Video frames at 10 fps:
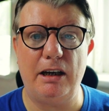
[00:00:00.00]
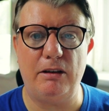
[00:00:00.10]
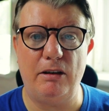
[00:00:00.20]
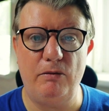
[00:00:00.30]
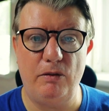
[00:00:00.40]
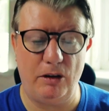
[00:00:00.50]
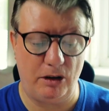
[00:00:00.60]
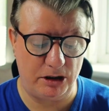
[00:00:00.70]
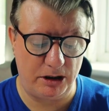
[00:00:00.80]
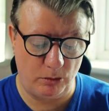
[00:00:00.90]
at
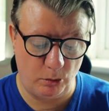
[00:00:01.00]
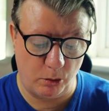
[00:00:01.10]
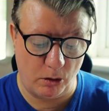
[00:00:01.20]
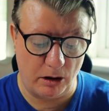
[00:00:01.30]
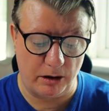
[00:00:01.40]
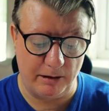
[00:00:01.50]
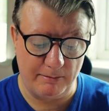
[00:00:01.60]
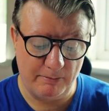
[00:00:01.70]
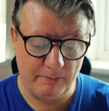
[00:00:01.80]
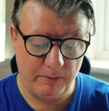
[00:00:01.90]
verse one,
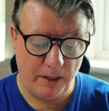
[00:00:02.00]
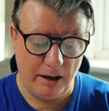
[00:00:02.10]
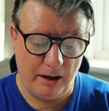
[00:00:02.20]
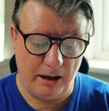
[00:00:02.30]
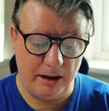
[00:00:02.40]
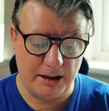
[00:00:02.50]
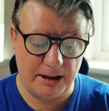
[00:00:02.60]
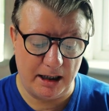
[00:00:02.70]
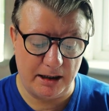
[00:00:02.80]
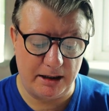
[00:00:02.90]
and it
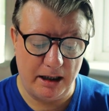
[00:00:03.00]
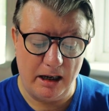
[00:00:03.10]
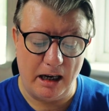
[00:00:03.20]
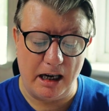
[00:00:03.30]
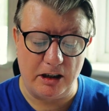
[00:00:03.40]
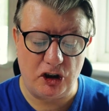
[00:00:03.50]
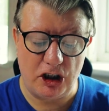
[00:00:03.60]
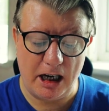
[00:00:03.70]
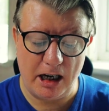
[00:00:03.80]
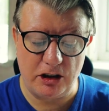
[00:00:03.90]
says, "I
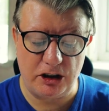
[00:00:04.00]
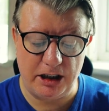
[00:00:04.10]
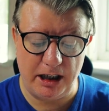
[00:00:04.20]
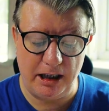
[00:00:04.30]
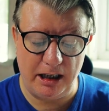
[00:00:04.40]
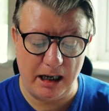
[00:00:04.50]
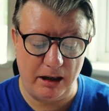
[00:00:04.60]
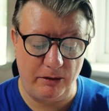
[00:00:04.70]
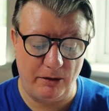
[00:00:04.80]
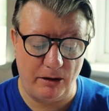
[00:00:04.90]
charge thee
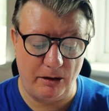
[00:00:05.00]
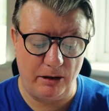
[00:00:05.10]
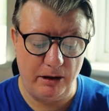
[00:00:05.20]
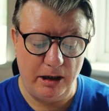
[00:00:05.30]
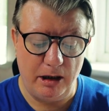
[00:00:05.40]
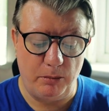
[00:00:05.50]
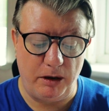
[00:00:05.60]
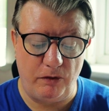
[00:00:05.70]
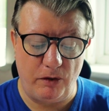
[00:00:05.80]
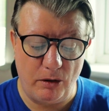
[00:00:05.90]
therefore
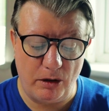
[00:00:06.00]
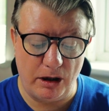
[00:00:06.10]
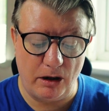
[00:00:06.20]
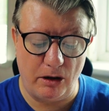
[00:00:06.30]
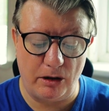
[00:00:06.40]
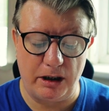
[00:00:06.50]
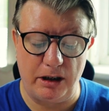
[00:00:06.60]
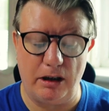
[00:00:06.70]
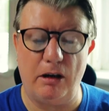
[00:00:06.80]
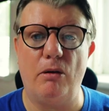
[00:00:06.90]
before God
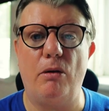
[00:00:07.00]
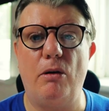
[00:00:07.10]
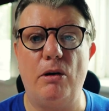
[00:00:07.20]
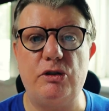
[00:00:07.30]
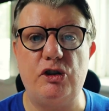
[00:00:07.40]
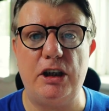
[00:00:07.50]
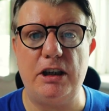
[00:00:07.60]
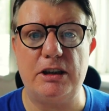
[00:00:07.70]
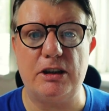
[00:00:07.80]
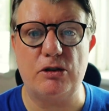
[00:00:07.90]
and the Lord
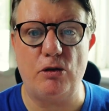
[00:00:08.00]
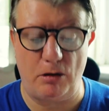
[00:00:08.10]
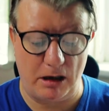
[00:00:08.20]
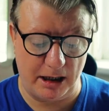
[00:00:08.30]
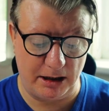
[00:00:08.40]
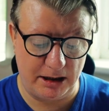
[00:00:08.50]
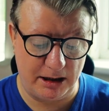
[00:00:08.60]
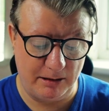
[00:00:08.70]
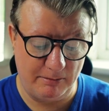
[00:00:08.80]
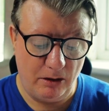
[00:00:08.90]
Jesus
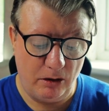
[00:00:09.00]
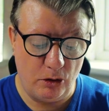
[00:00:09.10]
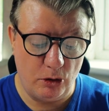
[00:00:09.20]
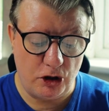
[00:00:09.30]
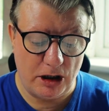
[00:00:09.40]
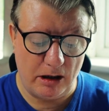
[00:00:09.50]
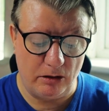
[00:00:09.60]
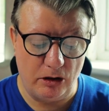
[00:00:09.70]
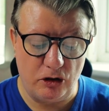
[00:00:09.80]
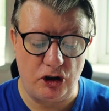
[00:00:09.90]
Christ, who
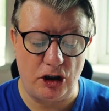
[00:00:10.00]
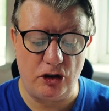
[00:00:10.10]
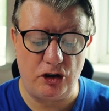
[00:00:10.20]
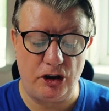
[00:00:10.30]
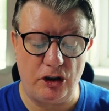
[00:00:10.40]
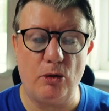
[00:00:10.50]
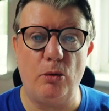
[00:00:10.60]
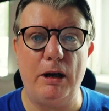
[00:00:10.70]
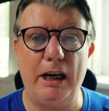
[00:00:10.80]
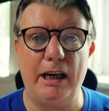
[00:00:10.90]
shall judge the
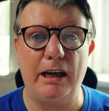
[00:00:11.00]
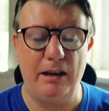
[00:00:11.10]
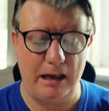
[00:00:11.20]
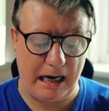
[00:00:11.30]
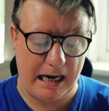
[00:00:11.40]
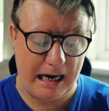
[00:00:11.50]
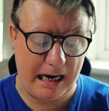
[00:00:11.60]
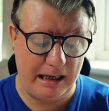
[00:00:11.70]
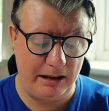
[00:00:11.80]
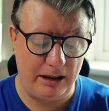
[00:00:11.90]
quick
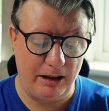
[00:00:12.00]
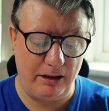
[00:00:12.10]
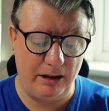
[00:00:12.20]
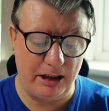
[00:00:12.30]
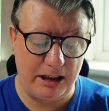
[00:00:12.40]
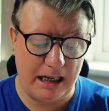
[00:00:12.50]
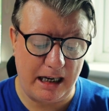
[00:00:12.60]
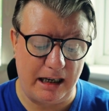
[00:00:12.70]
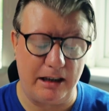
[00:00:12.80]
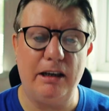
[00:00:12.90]
and the
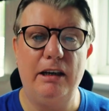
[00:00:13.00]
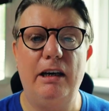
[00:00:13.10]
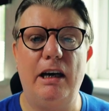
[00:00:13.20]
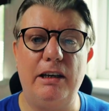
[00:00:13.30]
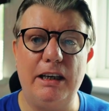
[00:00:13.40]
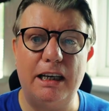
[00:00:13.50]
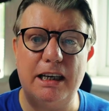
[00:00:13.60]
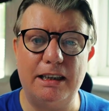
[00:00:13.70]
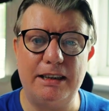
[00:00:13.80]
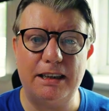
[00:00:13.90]
dead at
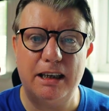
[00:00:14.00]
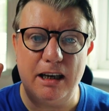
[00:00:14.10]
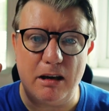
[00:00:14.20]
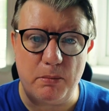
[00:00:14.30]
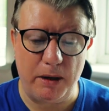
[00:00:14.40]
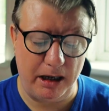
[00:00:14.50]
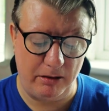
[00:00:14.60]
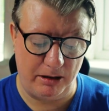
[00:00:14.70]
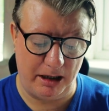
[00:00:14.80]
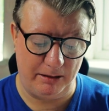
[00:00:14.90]
his
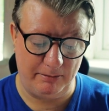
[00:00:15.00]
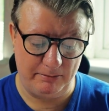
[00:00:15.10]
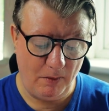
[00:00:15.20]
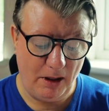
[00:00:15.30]
appearing